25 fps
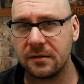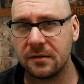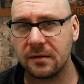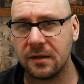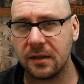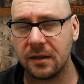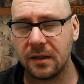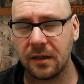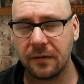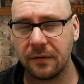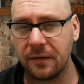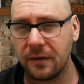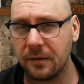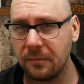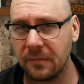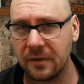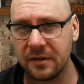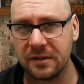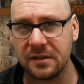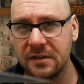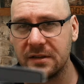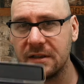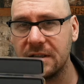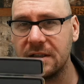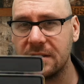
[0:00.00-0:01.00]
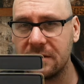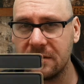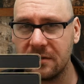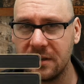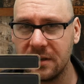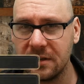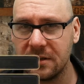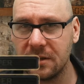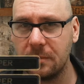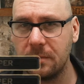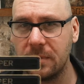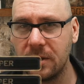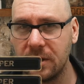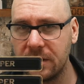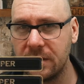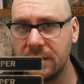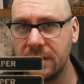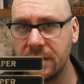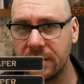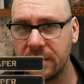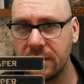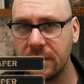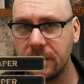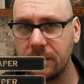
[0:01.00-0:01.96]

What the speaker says: and I think Mrs S likes a button there to